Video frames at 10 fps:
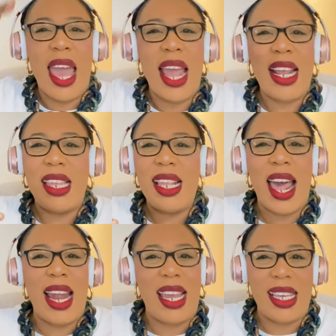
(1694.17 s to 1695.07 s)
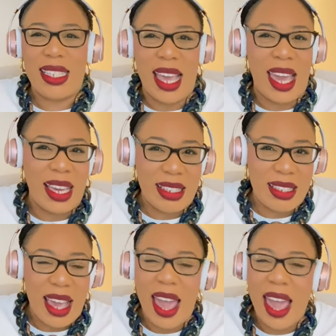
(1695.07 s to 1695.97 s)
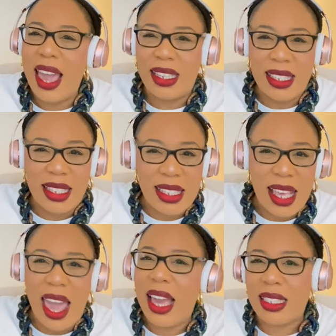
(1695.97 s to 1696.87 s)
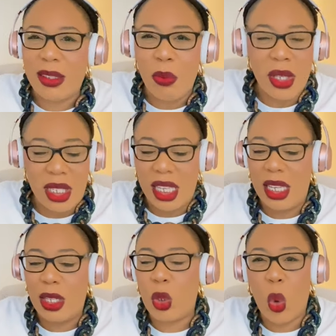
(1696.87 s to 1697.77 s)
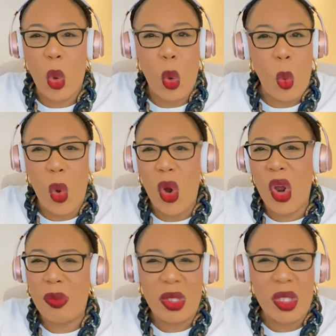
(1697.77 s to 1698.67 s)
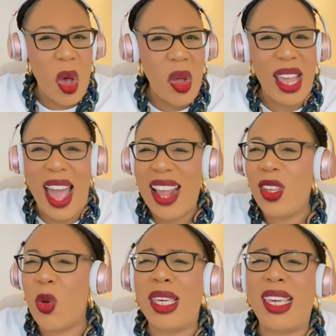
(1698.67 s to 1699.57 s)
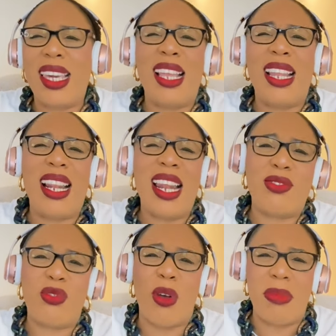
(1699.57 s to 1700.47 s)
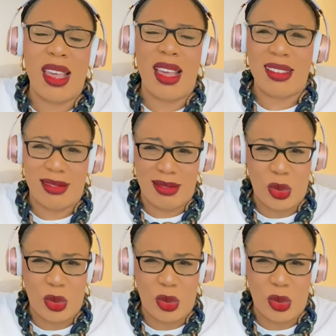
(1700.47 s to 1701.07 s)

Anything that lays eggs, mosquito, worms, all that, you kill it from the.